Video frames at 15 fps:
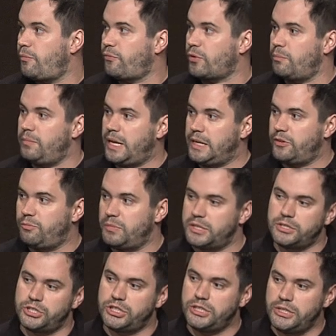from native
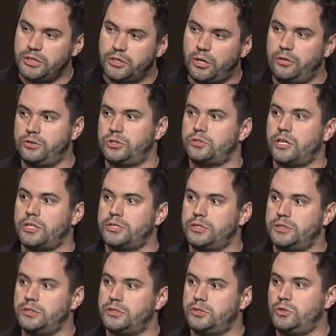machine code
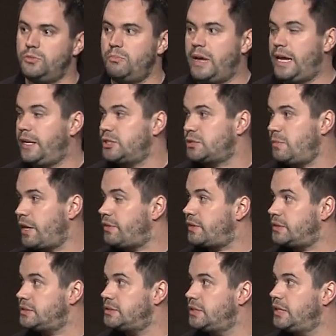instructions to managed
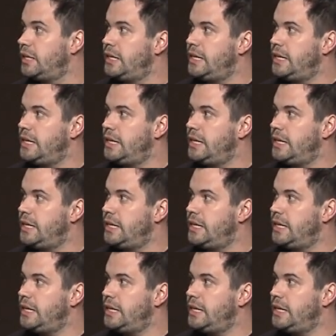methods,